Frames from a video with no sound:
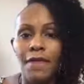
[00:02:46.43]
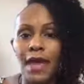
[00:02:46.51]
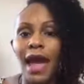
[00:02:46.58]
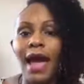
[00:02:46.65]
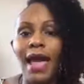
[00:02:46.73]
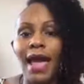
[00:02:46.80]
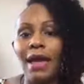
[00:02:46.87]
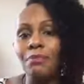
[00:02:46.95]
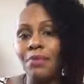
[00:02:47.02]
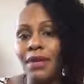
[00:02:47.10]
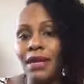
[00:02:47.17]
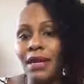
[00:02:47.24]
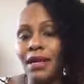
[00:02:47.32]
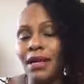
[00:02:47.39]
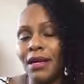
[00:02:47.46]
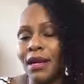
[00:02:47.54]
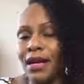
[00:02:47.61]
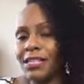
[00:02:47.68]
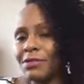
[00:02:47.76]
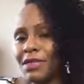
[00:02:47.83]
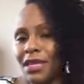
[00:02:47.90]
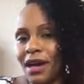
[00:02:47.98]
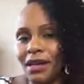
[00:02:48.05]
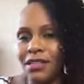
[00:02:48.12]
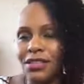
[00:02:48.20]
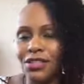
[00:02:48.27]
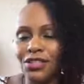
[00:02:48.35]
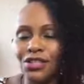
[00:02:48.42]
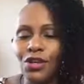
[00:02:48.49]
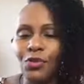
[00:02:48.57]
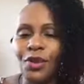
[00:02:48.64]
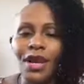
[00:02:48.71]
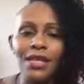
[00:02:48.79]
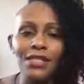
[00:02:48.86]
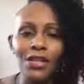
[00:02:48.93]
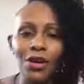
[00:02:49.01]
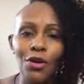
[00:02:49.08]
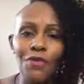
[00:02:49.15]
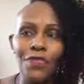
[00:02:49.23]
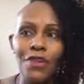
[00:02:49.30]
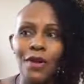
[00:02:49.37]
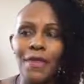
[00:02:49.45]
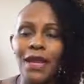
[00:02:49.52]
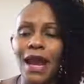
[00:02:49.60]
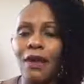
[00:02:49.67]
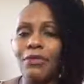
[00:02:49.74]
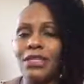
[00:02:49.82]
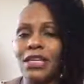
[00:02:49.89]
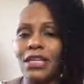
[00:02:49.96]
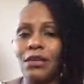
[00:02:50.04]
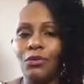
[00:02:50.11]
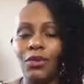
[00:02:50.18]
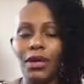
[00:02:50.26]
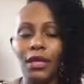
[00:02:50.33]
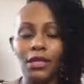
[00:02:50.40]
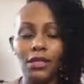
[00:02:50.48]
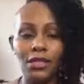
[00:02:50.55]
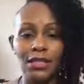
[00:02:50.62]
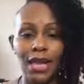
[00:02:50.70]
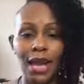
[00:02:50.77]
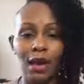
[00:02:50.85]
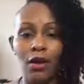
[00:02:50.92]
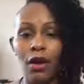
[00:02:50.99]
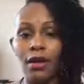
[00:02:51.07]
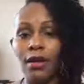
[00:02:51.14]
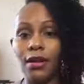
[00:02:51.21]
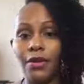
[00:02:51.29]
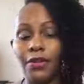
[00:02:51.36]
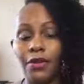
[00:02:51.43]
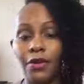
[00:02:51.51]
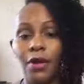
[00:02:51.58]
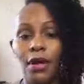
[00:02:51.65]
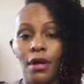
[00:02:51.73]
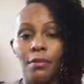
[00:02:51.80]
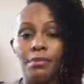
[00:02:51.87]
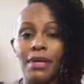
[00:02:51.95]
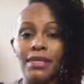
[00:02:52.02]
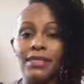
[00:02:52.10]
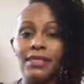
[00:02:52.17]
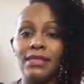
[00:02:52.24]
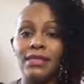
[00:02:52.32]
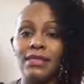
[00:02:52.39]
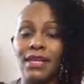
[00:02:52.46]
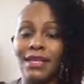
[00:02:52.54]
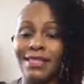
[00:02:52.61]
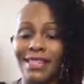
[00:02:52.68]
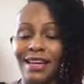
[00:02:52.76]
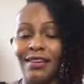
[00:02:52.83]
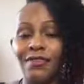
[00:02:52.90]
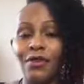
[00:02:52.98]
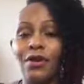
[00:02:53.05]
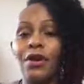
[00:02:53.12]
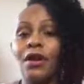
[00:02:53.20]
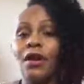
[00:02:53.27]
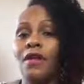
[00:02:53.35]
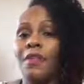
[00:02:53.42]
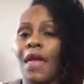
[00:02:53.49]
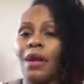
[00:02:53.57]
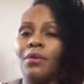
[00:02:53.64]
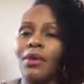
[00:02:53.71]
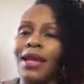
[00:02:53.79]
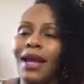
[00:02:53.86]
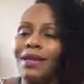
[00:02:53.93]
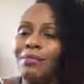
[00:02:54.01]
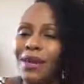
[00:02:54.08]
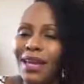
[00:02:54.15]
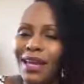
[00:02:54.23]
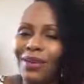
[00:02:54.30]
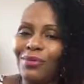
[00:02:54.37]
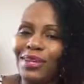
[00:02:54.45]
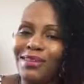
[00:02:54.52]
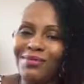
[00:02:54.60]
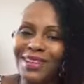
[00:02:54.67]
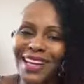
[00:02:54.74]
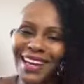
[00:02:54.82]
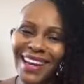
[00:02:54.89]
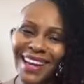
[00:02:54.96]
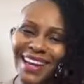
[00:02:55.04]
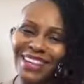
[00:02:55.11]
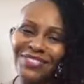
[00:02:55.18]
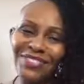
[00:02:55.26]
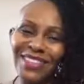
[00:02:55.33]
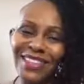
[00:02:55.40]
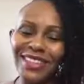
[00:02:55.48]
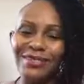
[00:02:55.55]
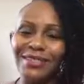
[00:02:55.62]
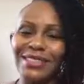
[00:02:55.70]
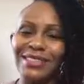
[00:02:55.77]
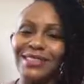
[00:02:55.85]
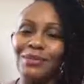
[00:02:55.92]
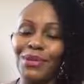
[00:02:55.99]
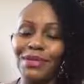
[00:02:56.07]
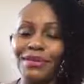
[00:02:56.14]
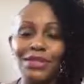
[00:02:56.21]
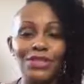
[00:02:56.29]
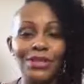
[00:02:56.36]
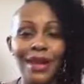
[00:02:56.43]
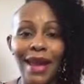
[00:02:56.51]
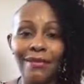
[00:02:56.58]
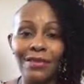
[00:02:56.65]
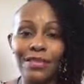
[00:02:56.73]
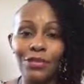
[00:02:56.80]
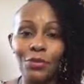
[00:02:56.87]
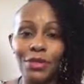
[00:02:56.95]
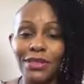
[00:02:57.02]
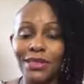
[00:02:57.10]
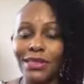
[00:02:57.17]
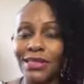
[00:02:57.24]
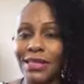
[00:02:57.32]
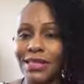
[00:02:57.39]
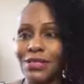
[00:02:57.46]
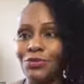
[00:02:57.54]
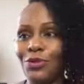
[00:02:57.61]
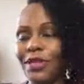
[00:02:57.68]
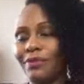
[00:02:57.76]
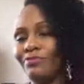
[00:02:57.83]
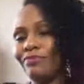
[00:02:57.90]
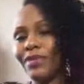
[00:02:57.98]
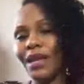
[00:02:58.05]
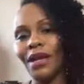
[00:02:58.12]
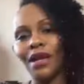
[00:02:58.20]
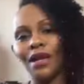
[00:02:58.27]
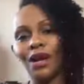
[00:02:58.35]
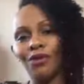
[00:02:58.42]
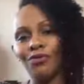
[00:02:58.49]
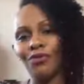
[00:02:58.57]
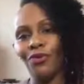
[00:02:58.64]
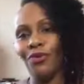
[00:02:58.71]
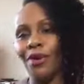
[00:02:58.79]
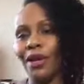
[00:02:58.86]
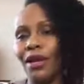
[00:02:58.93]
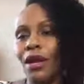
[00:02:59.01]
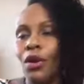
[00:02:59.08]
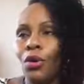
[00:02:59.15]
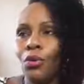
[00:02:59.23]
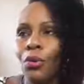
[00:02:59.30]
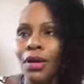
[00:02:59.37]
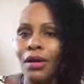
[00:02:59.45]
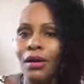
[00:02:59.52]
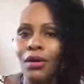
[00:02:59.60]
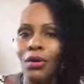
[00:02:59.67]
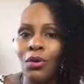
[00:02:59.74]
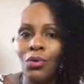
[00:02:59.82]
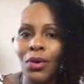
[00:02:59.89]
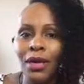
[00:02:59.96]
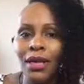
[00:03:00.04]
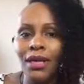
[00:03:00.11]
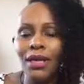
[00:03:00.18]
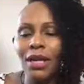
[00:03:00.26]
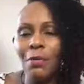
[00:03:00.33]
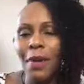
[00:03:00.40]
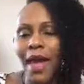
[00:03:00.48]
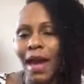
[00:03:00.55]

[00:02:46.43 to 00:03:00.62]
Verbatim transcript: that I had been a cosmetologist. And so when I told them that I was getting ready to take on another business endeavor, they were like, man, we kind of had a feeling it was coming because you're having so much success with it go for it. Well, what ended up